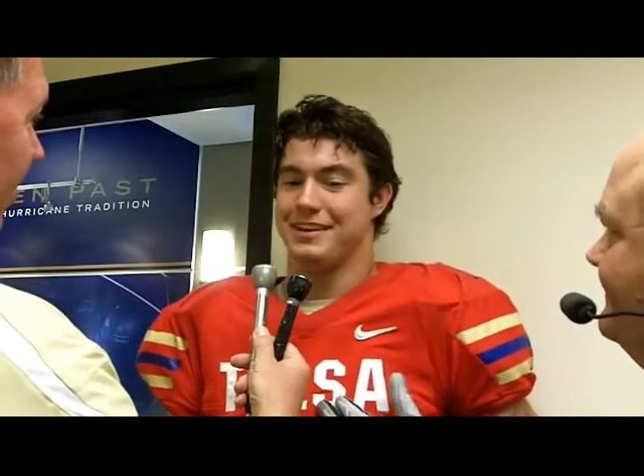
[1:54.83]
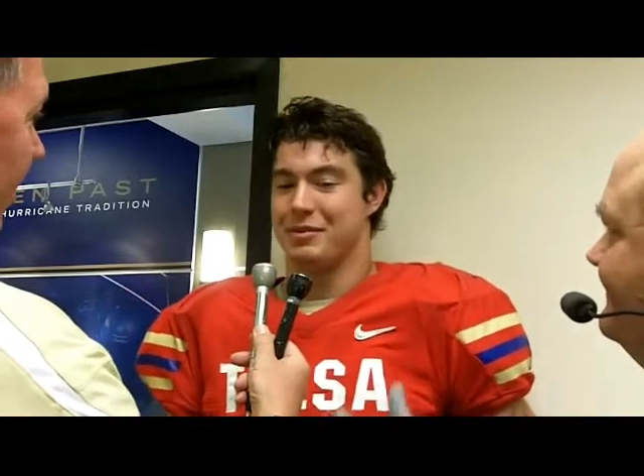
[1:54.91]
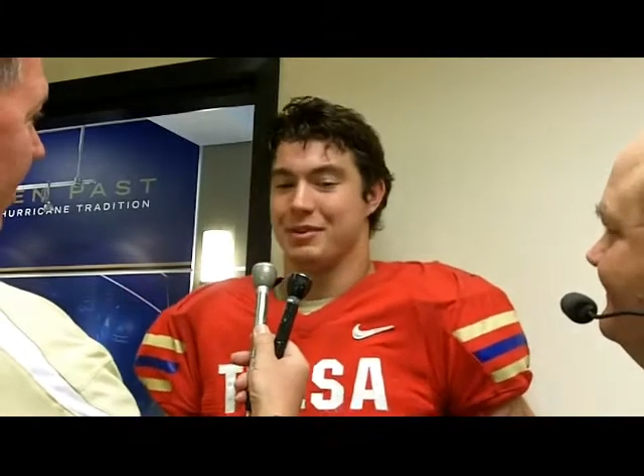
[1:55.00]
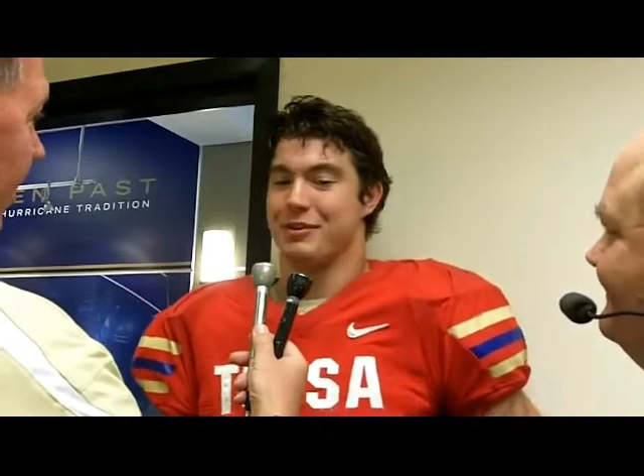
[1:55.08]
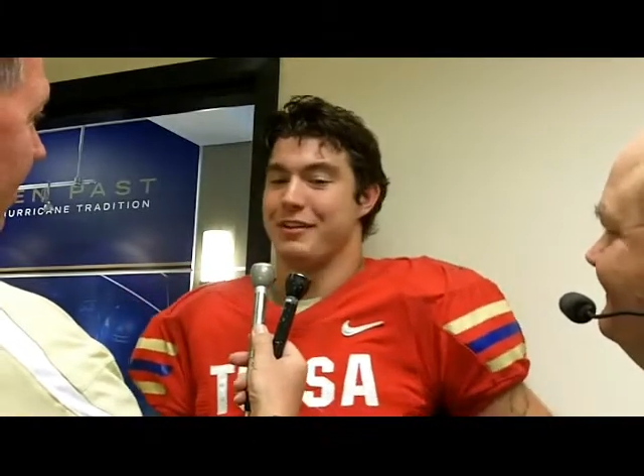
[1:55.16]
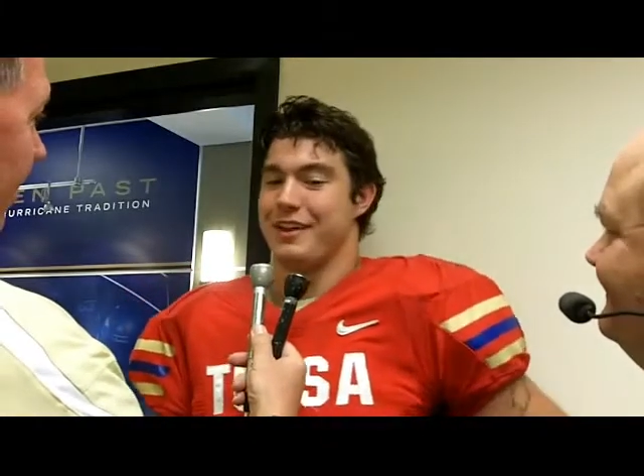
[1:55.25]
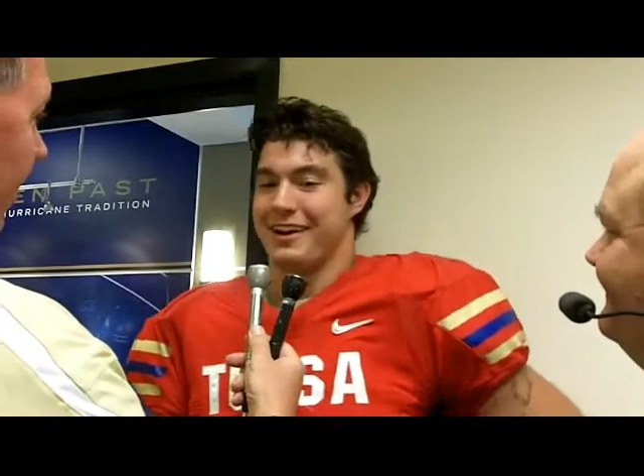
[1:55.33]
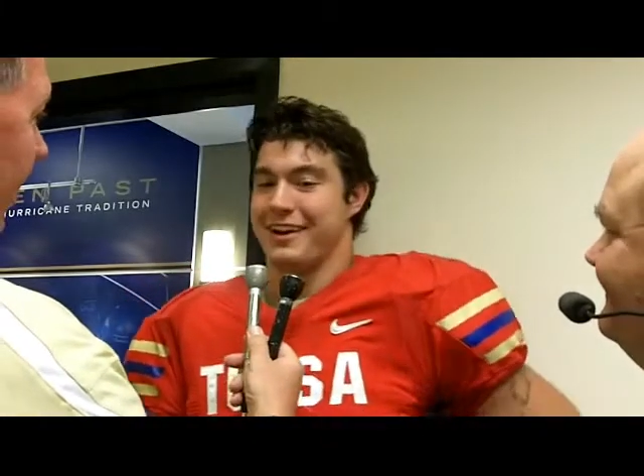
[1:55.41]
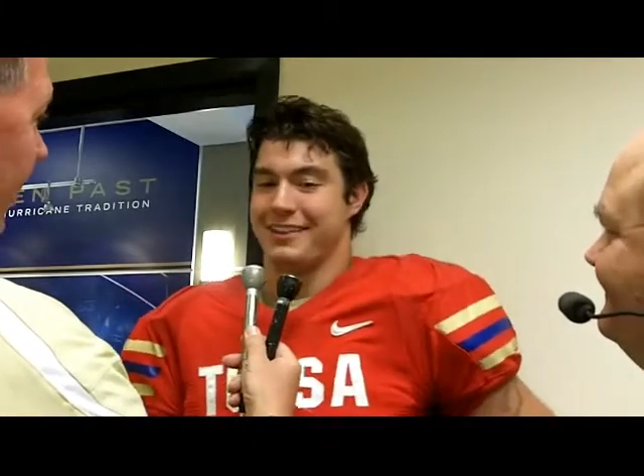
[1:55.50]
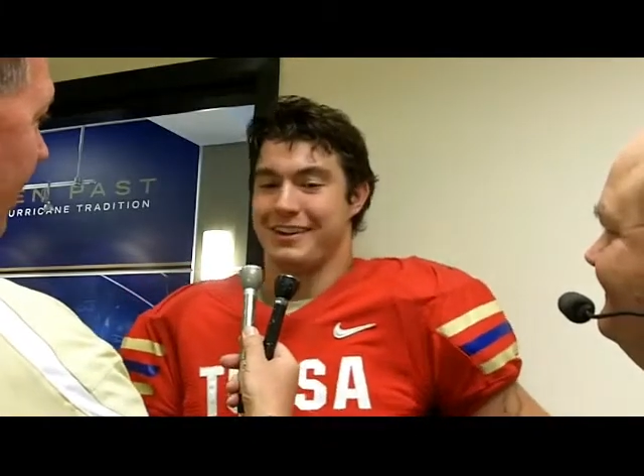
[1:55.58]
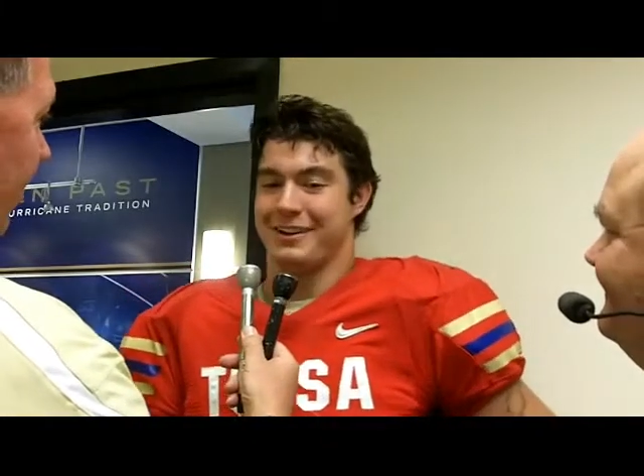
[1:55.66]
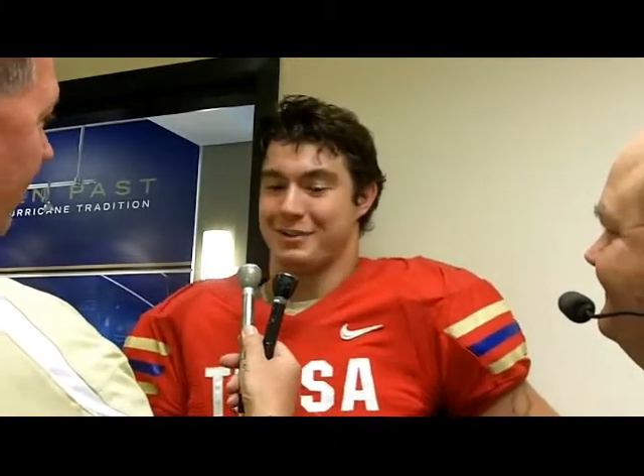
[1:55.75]
Let right, me throw that
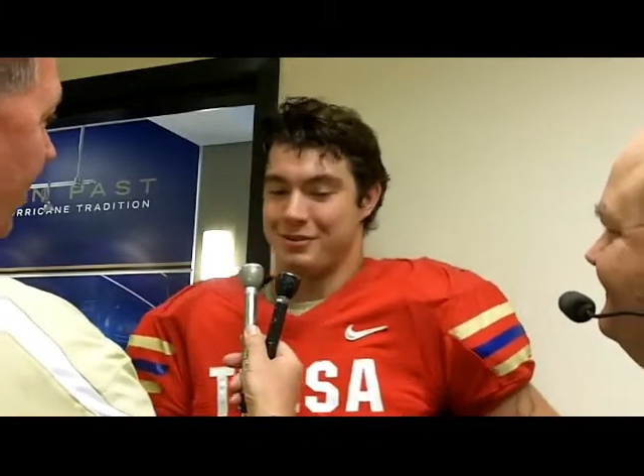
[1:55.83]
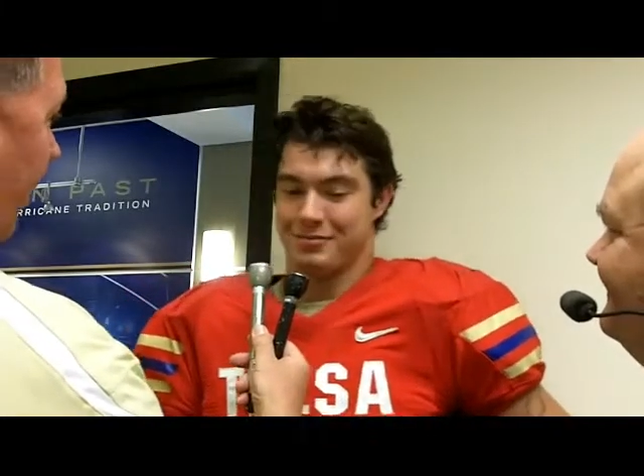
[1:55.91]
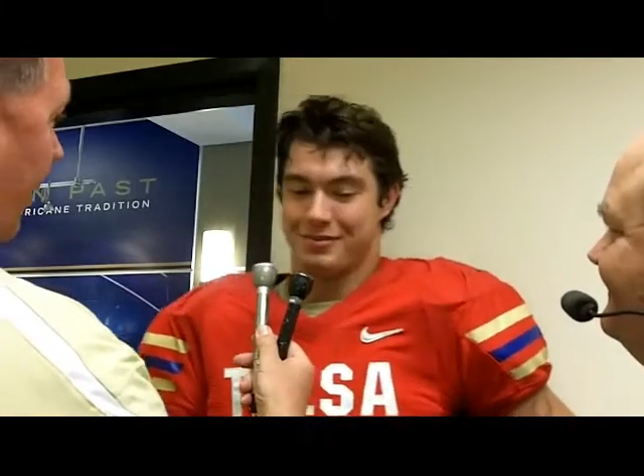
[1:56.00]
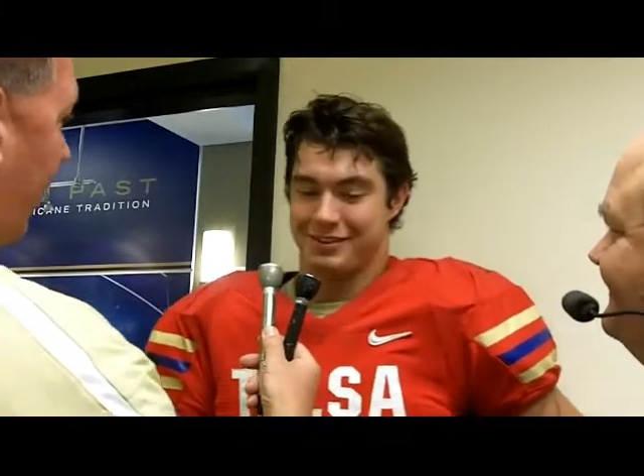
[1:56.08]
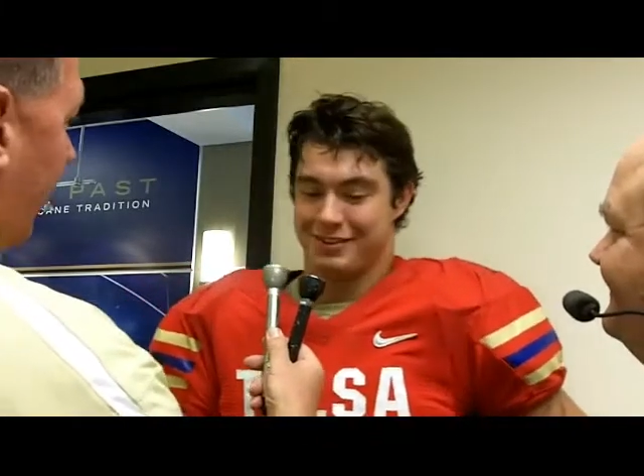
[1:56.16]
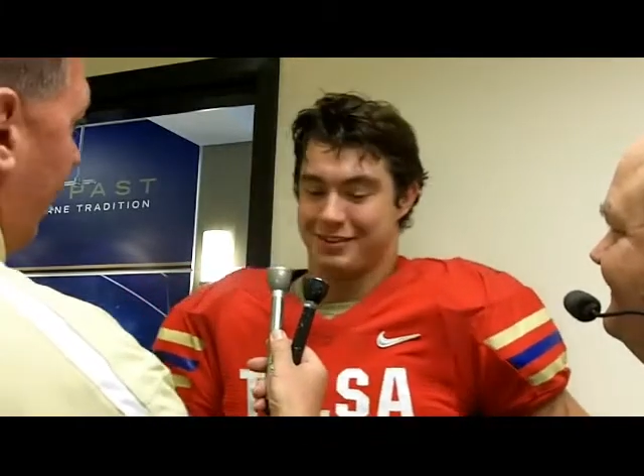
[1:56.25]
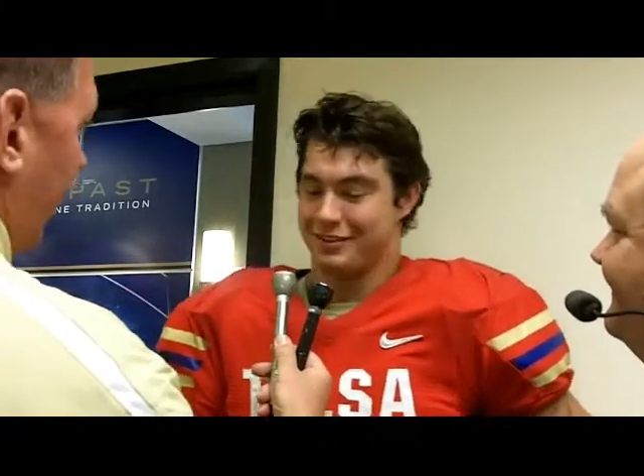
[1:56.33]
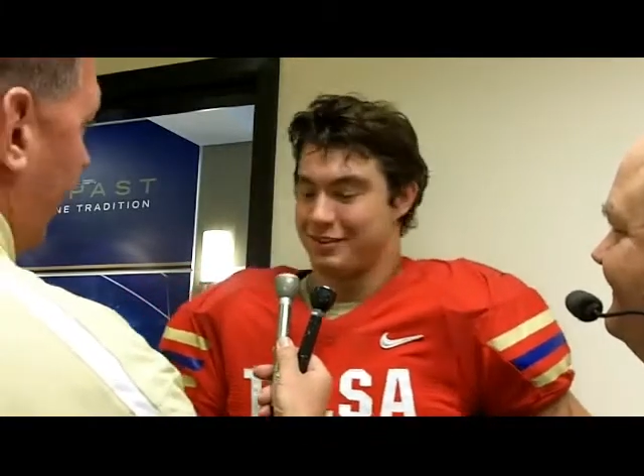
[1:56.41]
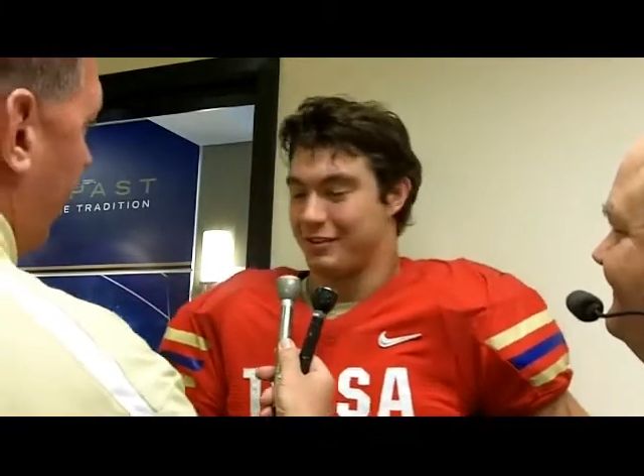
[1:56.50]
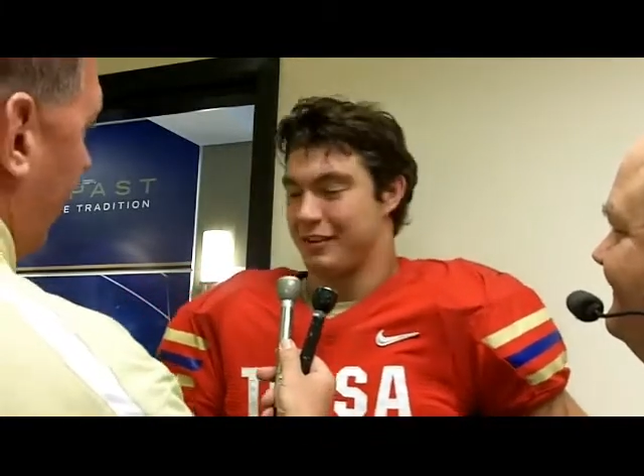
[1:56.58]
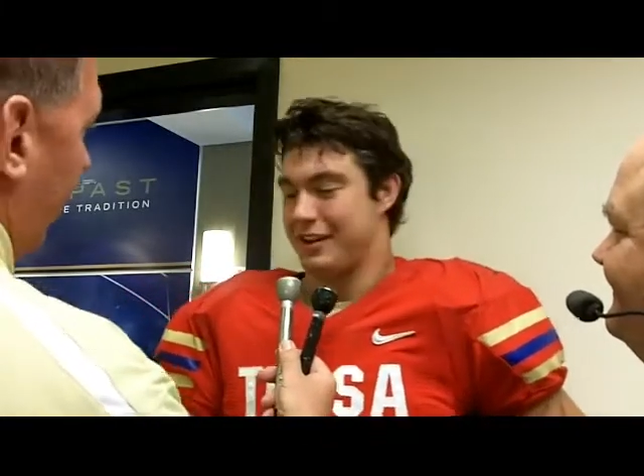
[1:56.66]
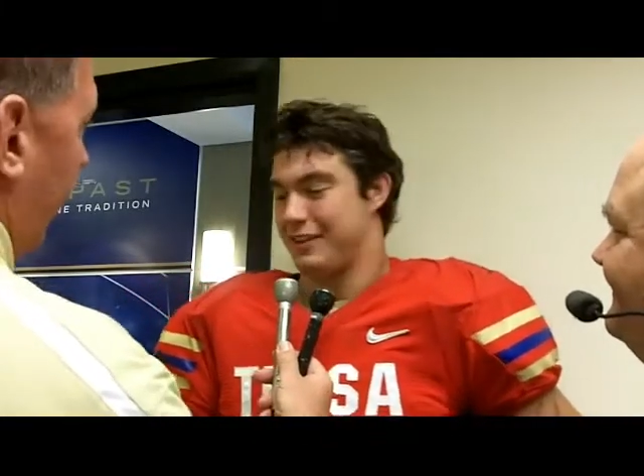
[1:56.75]
out there. Just right. just
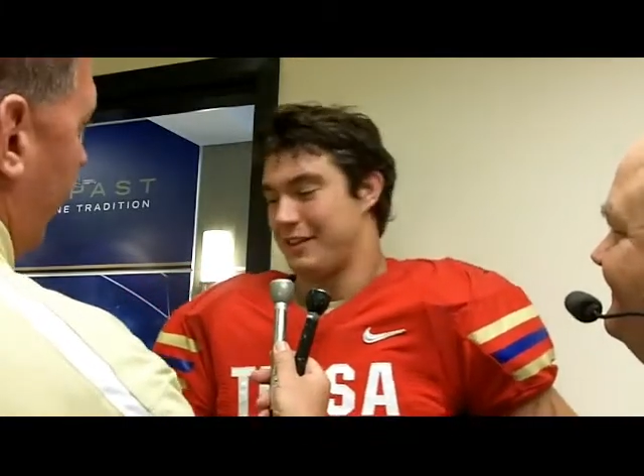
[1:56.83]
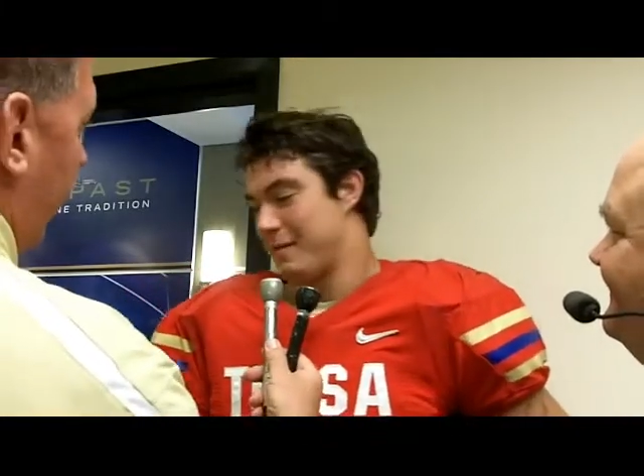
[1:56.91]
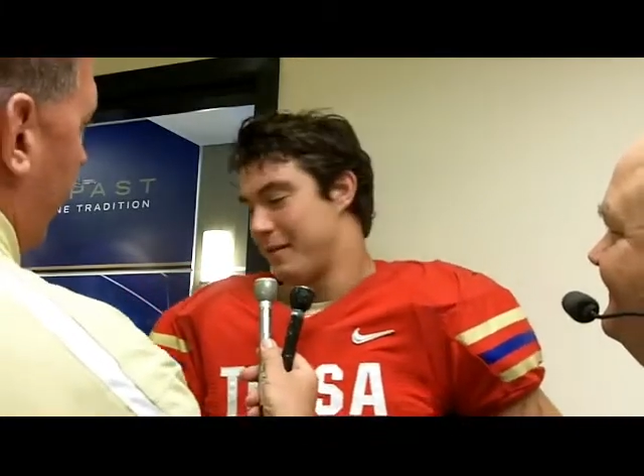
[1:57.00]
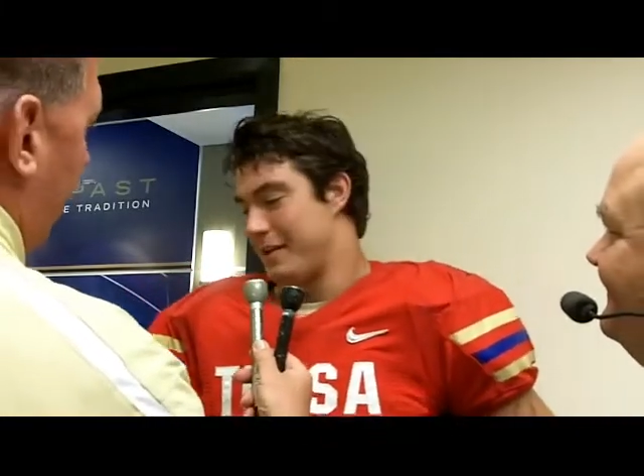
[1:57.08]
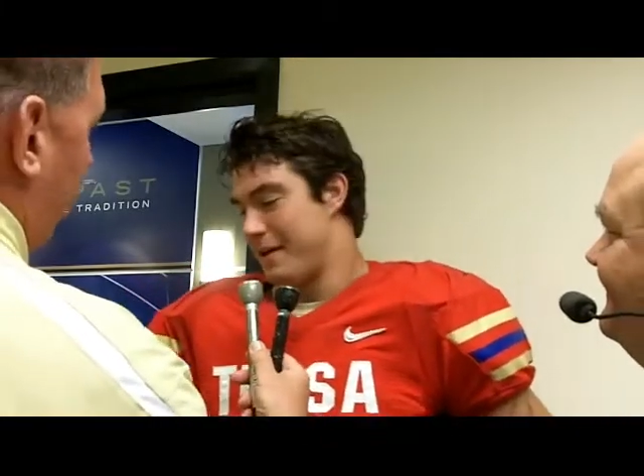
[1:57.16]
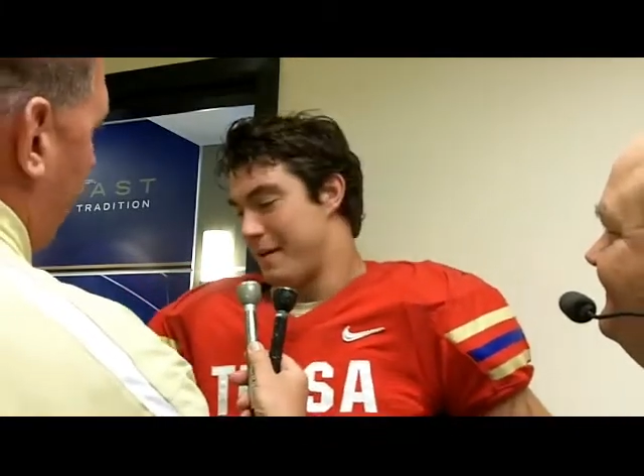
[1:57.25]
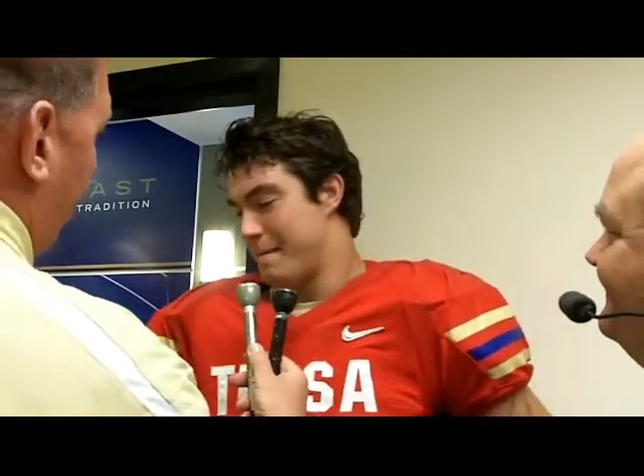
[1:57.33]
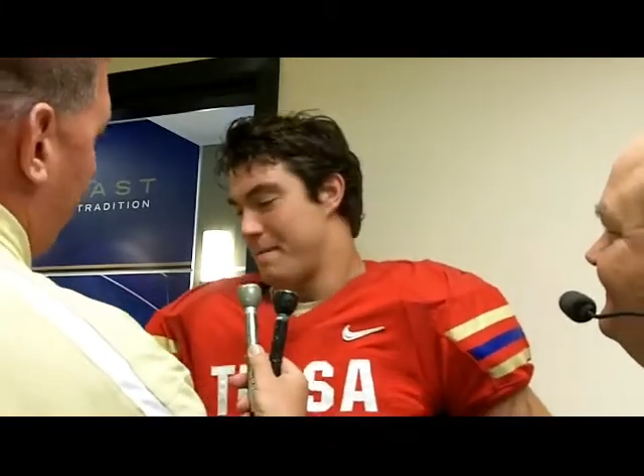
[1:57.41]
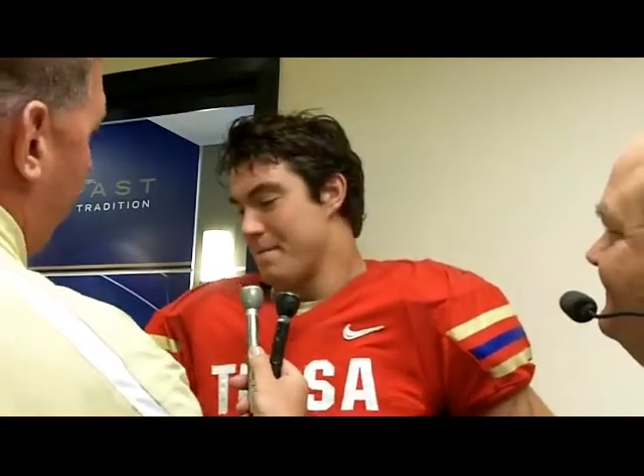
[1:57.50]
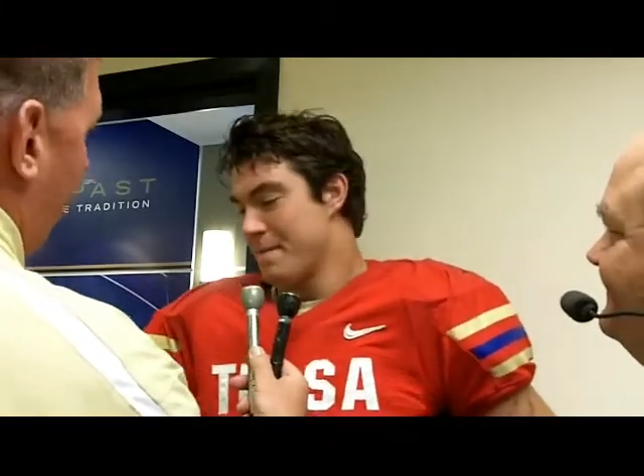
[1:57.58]
throw that out there. But um,